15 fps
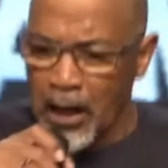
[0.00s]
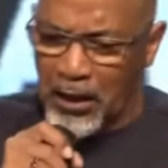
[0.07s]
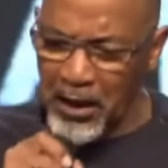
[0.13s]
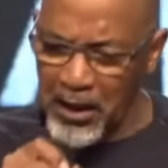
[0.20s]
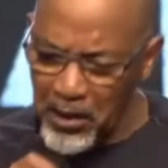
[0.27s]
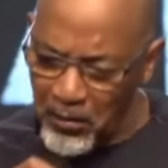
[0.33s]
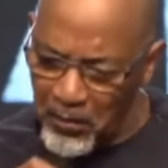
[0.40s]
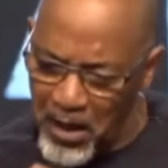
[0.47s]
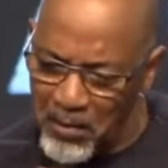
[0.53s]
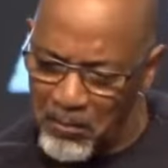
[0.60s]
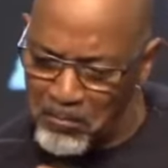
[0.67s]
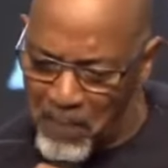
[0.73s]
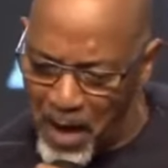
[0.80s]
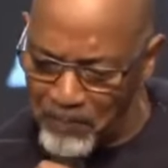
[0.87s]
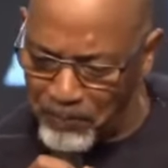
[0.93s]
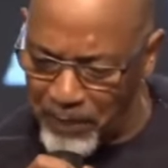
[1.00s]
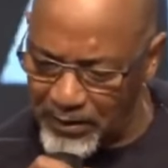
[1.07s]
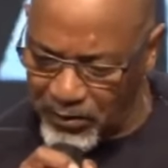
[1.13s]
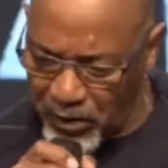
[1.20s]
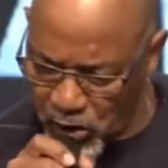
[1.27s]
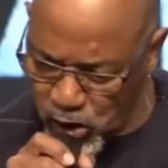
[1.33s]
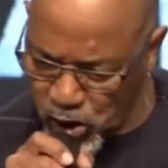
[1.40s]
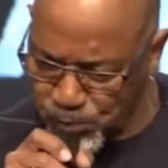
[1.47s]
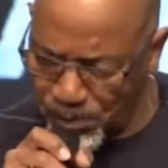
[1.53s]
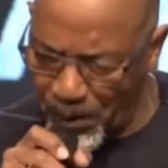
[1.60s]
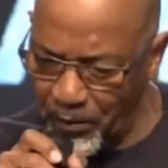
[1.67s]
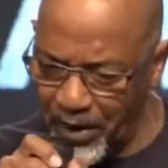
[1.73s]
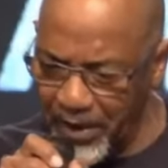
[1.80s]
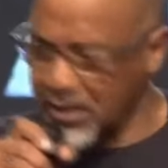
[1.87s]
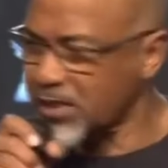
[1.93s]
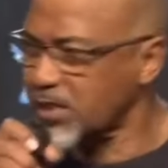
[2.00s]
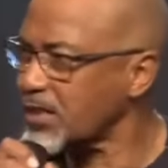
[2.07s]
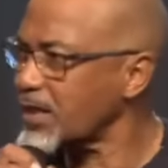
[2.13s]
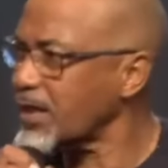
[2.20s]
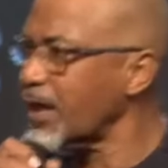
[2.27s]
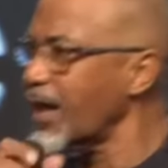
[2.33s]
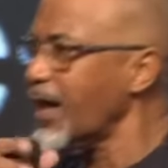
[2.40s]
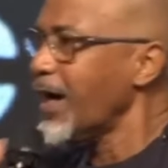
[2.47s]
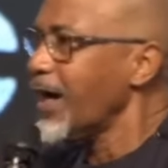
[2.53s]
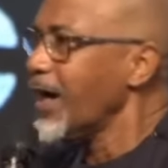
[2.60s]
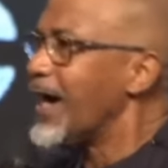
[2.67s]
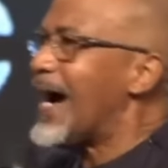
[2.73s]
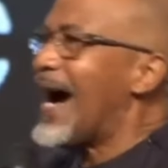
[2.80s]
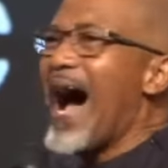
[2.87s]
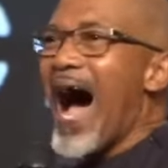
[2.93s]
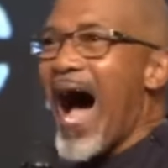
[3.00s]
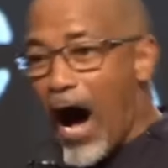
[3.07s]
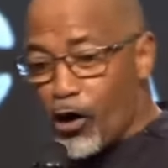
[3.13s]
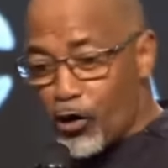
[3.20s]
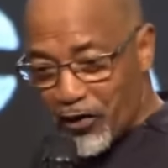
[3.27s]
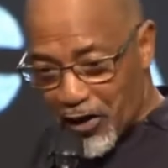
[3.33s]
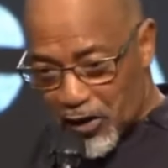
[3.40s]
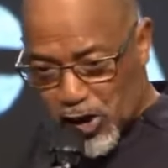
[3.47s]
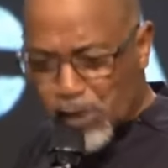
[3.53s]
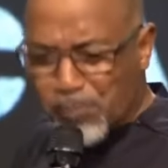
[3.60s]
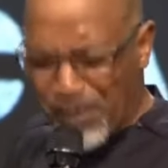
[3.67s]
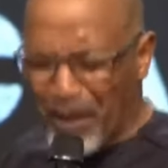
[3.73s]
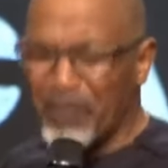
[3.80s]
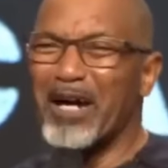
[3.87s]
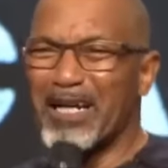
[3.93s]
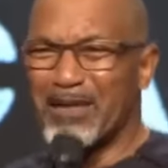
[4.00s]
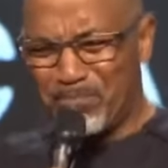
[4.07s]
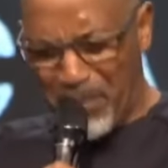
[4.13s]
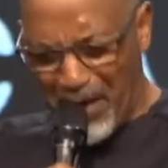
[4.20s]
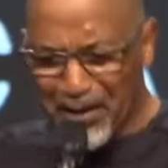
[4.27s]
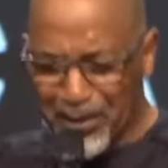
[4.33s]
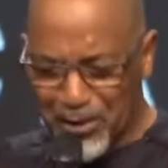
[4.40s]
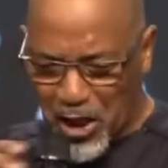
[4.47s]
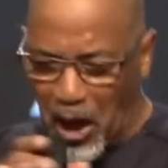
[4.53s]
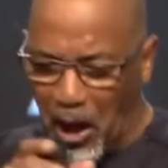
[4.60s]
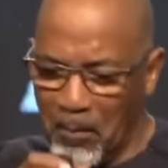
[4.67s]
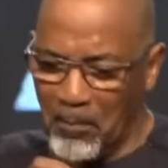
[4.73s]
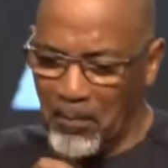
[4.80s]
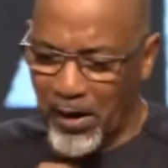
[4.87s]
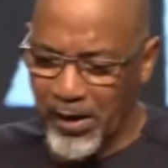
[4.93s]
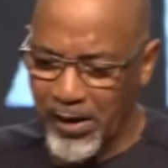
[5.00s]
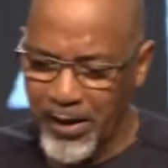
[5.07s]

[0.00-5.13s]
He remembered the Spirit. How the Spirit built him.